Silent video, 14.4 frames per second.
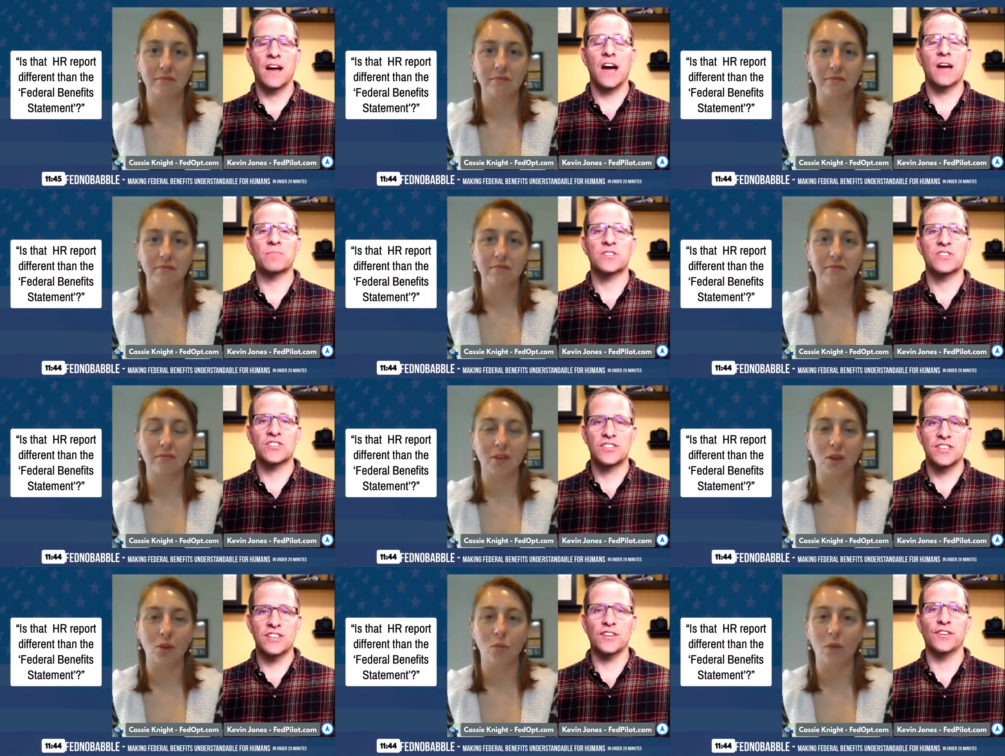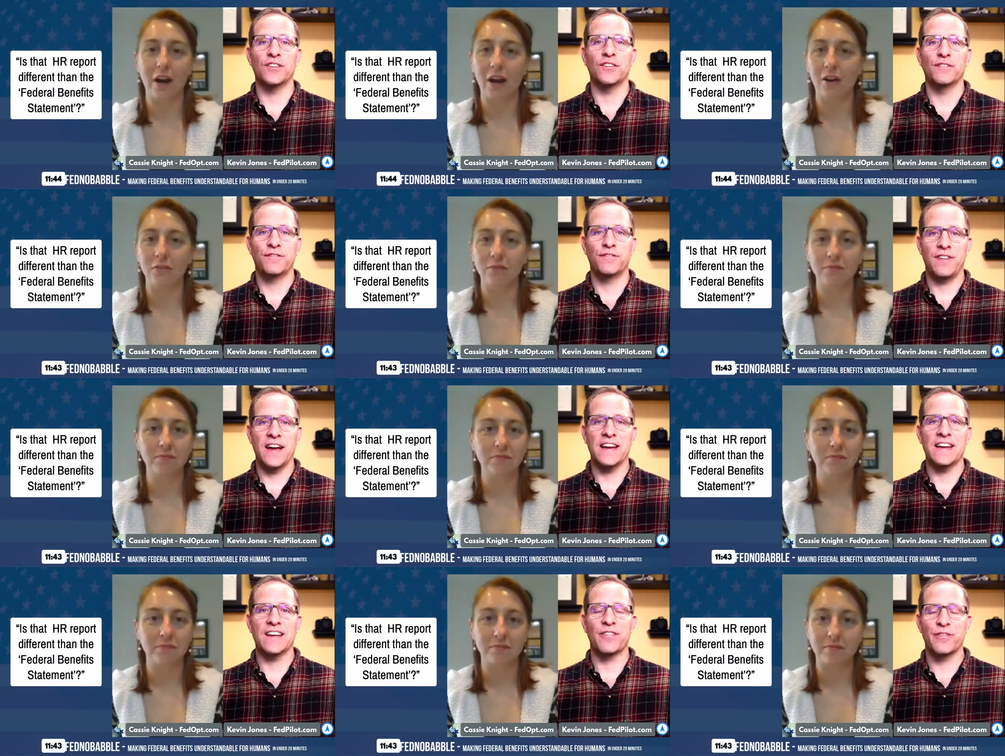Speaker 1: I'm still wow.
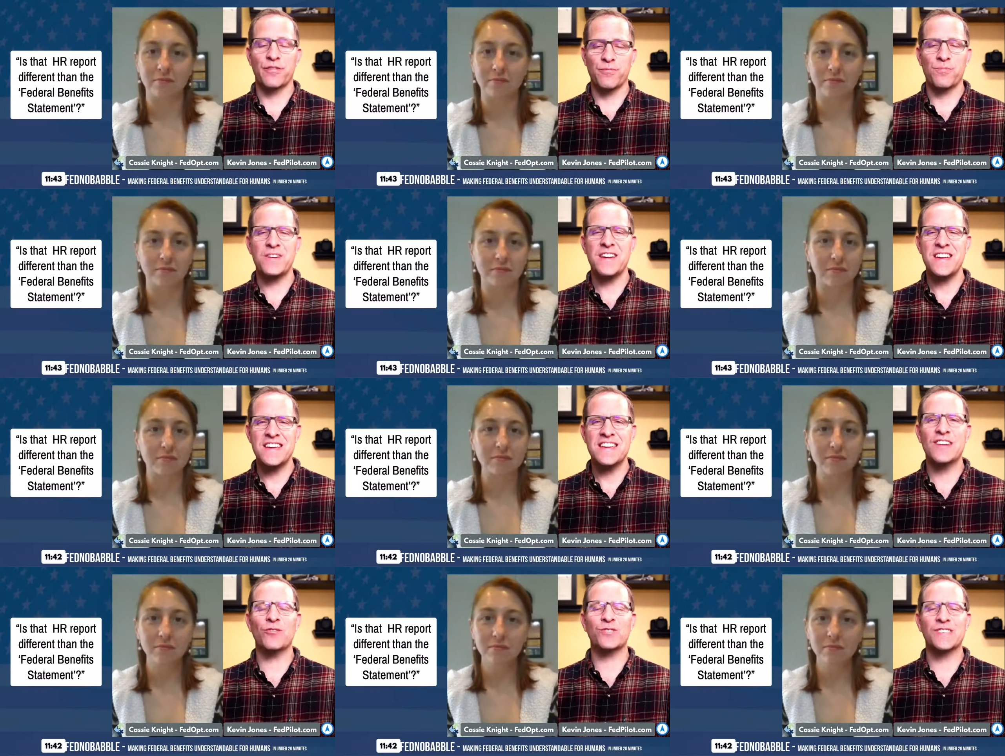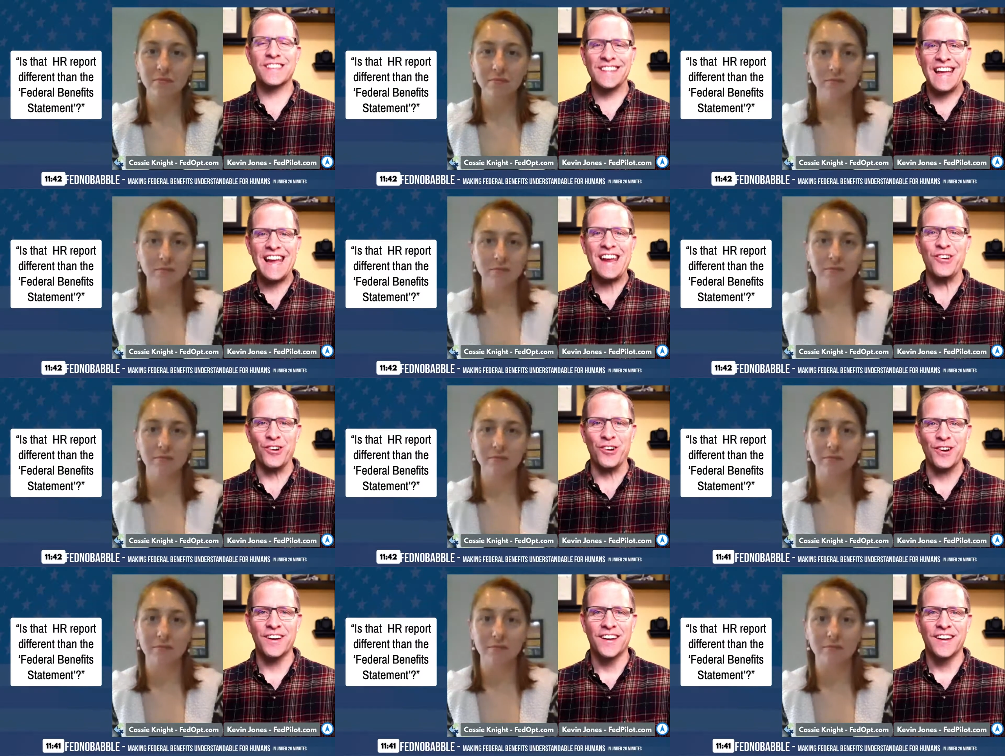fighting it three years later."